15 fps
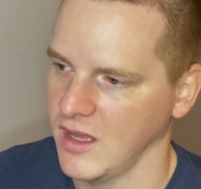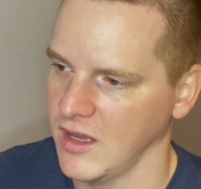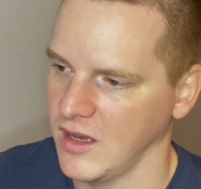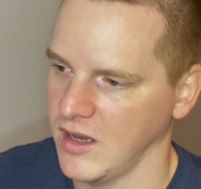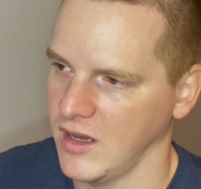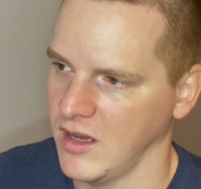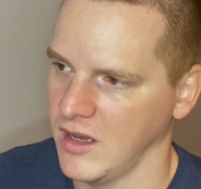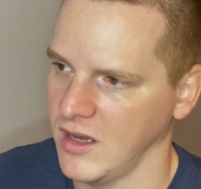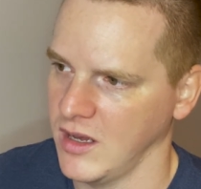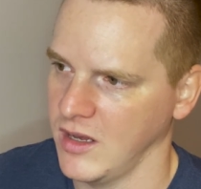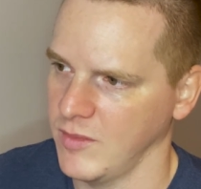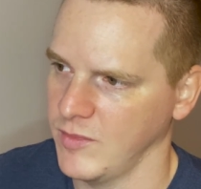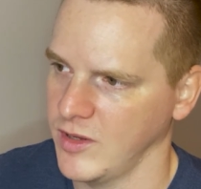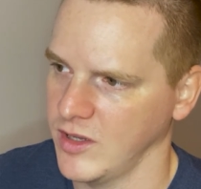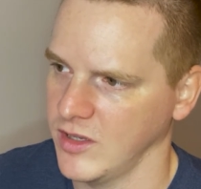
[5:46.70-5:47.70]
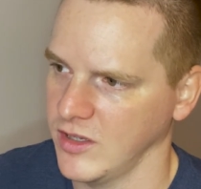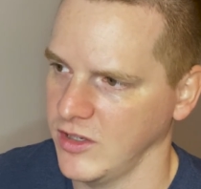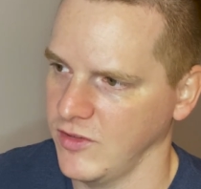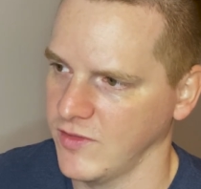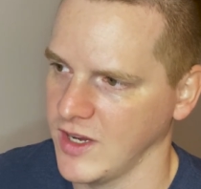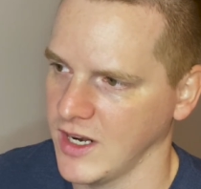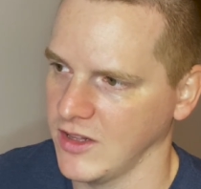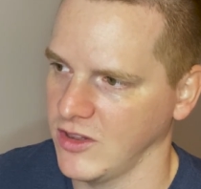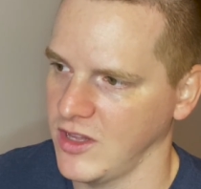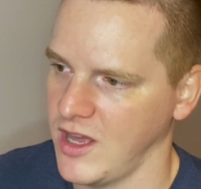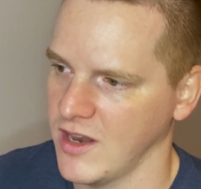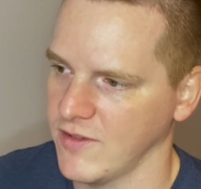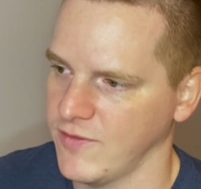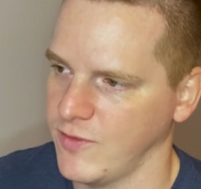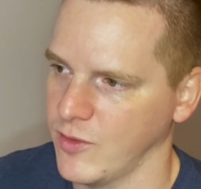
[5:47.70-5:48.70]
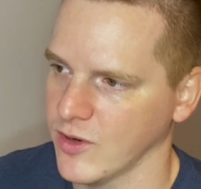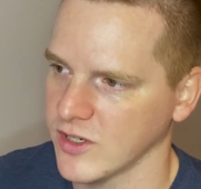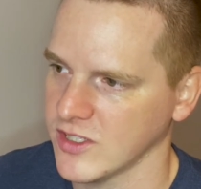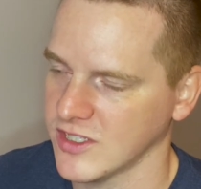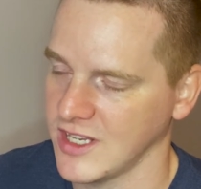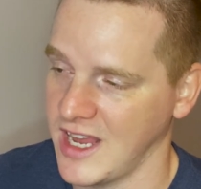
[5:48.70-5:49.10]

You've got a lot of force,